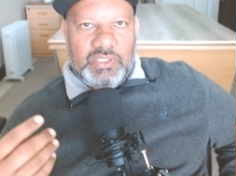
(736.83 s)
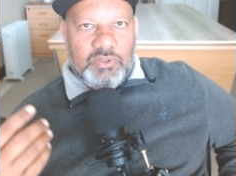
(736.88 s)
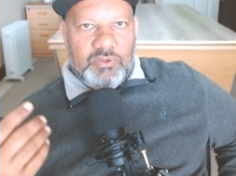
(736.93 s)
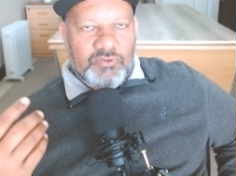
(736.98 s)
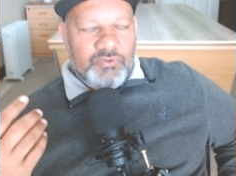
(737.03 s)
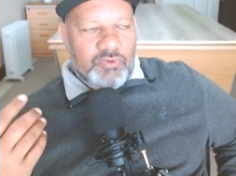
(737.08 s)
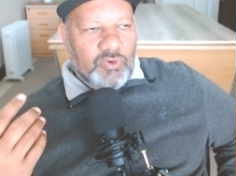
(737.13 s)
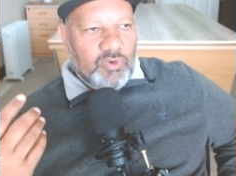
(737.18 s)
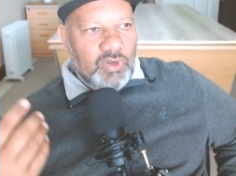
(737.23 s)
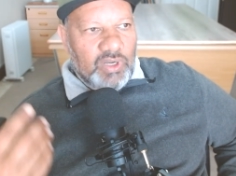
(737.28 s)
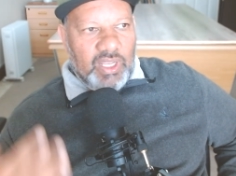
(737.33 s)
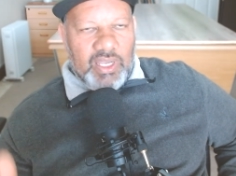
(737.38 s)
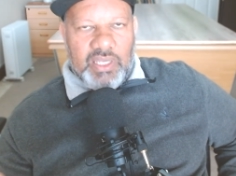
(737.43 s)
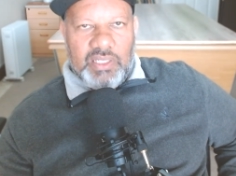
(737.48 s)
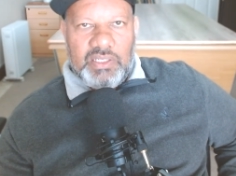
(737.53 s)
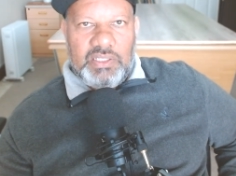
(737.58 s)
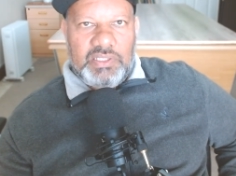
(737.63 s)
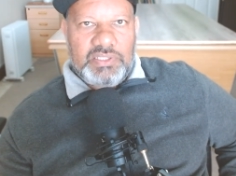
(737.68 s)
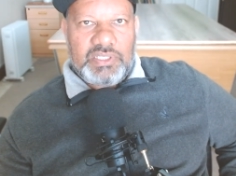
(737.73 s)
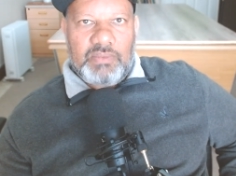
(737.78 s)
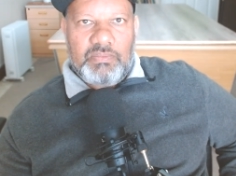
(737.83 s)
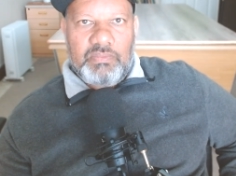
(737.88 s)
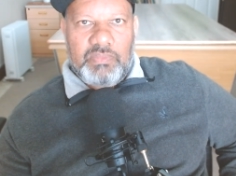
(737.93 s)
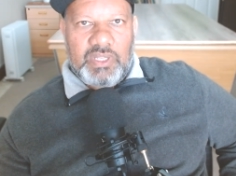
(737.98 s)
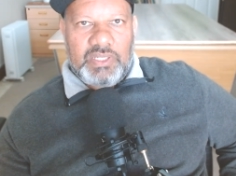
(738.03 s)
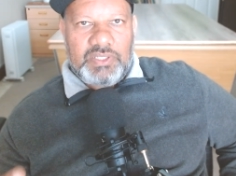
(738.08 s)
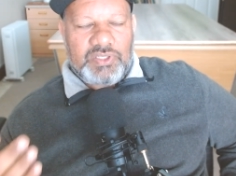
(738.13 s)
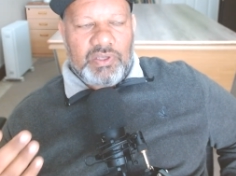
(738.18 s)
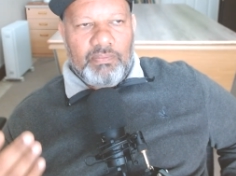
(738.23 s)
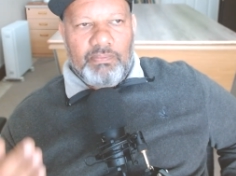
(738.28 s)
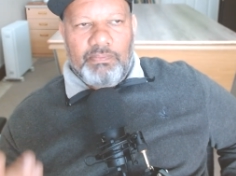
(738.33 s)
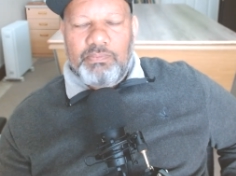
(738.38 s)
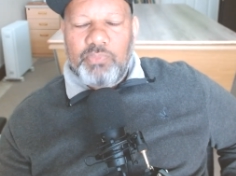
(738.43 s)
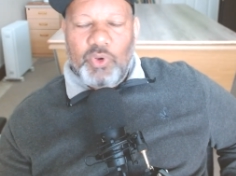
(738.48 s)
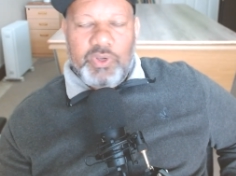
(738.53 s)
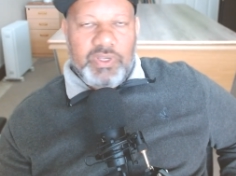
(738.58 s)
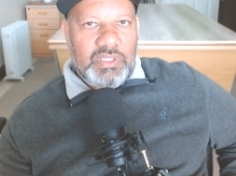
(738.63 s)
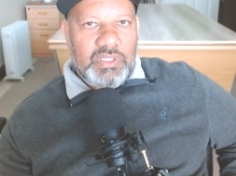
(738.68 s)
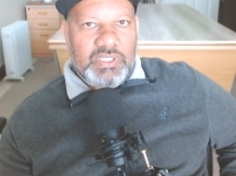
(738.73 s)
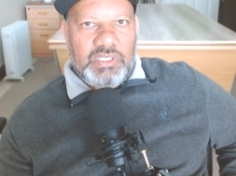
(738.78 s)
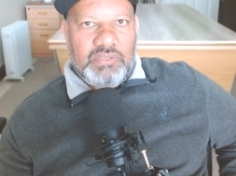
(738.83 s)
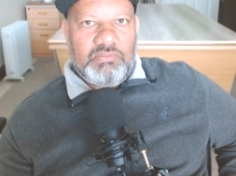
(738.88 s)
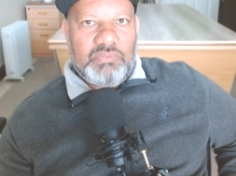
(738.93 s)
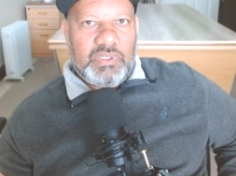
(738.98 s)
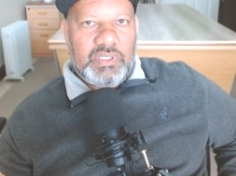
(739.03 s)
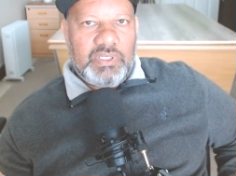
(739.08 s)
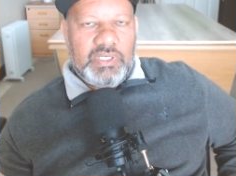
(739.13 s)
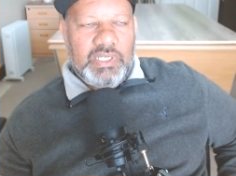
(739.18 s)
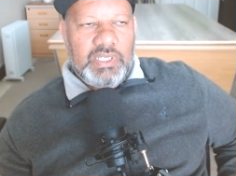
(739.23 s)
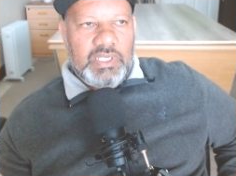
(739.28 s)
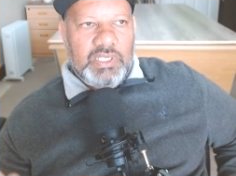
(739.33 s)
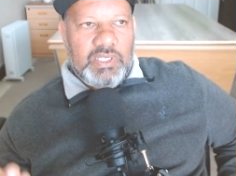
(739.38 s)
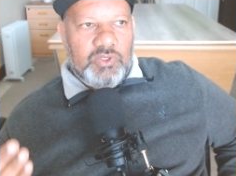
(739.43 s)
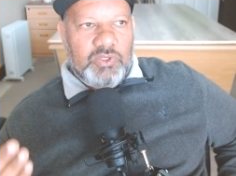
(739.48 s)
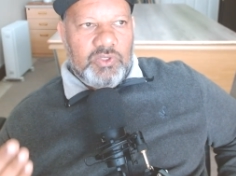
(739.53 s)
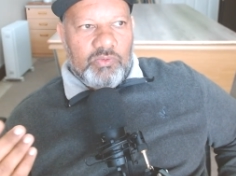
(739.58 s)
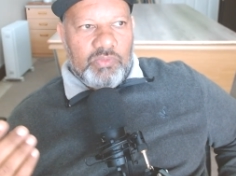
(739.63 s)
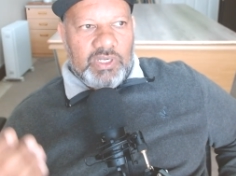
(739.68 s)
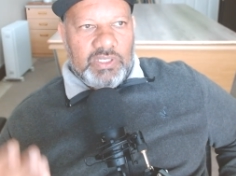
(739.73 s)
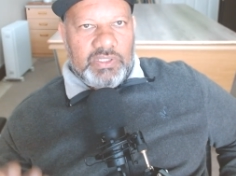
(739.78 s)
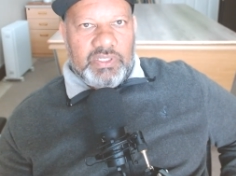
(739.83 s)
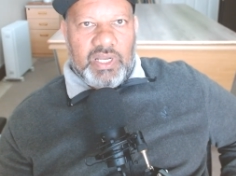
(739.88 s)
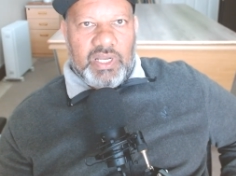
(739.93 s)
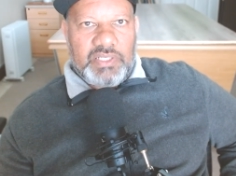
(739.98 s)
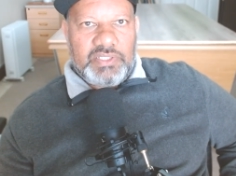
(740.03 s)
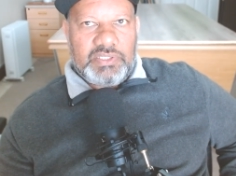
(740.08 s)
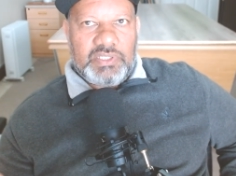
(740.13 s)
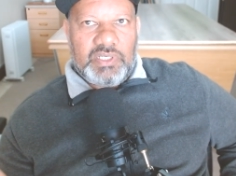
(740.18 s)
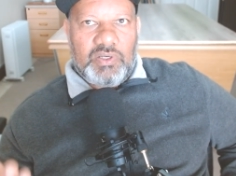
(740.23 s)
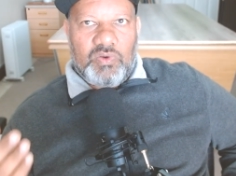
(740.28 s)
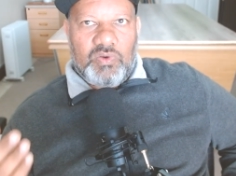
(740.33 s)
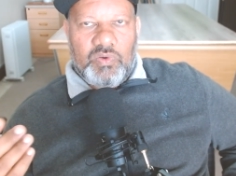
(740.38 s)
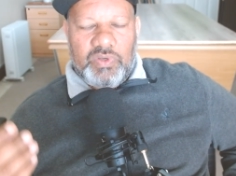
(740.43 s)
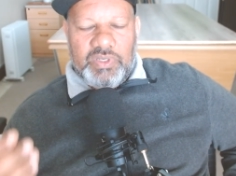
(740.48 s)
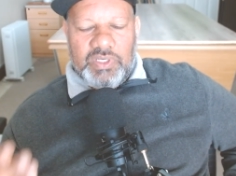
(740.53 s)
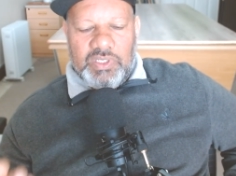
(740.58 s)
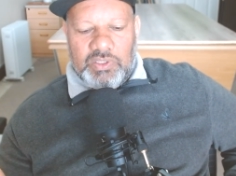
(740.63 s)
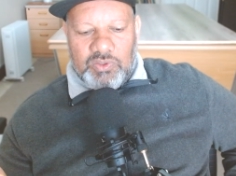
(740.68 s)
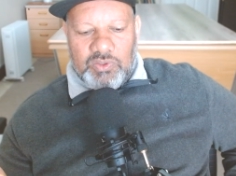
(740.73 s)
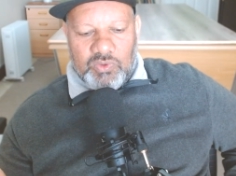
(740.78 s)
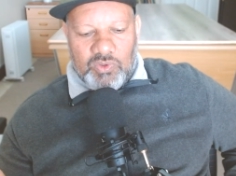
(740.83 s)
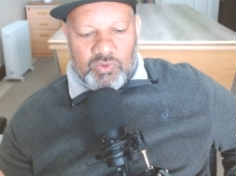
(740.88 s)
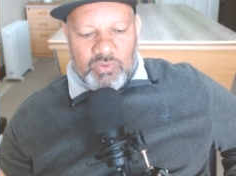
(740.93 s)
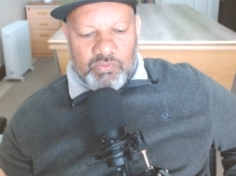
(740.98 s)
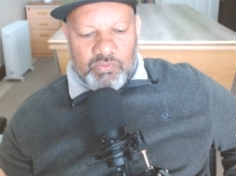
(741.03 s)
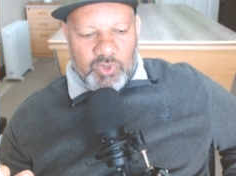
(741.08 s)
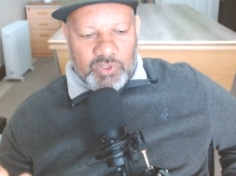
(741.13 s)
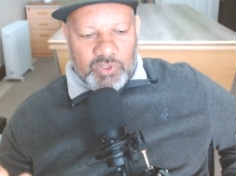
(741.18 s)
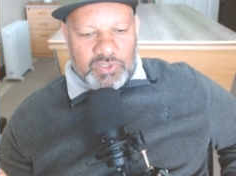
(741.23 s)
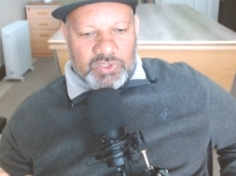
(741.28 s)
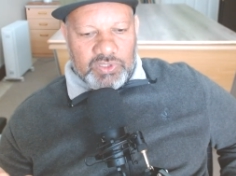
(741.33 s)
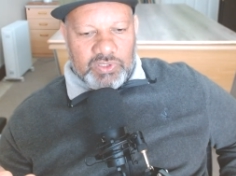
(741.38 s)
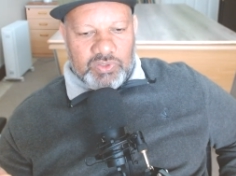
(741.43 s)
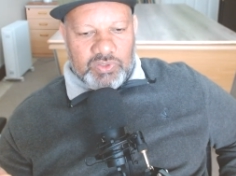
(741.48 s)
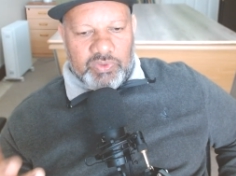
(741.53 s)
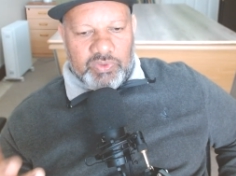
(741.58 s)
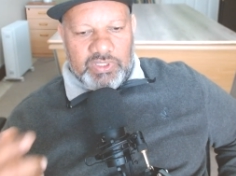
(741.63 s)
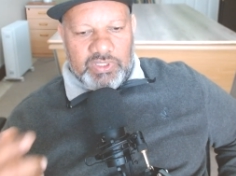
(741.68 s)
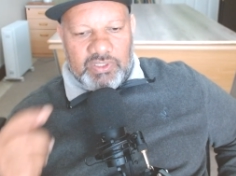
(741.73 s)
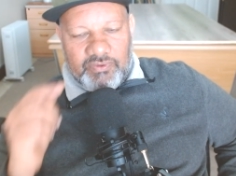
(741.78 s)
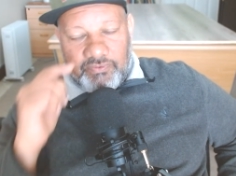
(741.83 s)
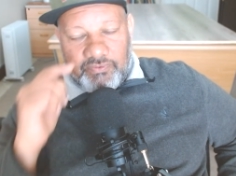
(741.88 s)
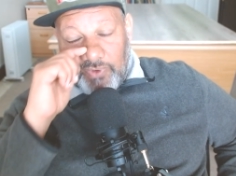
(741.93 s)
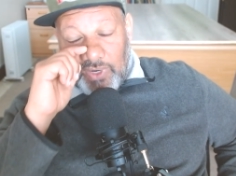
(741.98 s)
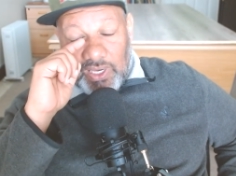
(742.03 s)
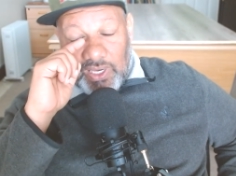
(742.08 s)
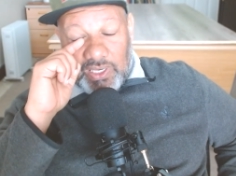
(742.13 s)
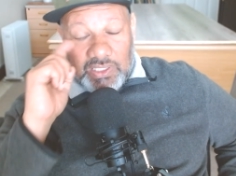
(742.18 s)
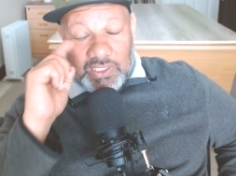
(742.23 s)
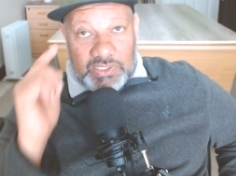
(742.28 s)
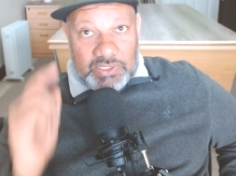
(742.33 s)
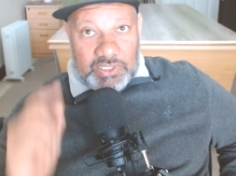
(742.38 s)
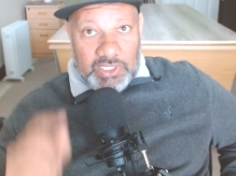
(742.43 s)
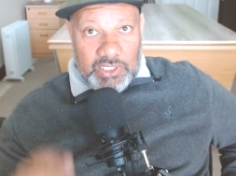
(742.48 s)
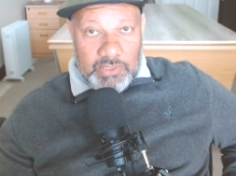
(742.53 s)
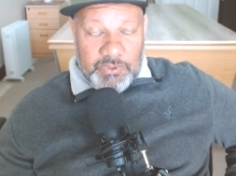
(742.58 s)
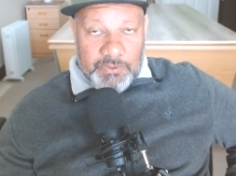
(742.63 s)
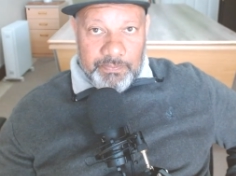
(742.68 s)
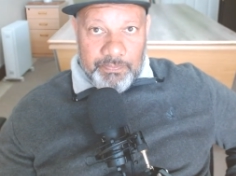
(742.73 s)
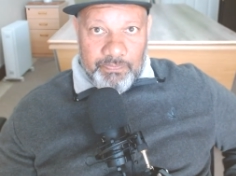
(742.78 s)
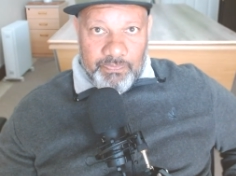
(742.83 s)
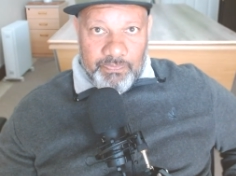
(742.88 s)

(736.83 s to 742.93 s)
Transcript: You've all heard it some at some point in your madrasa or in your mosque or in a Friday sermon.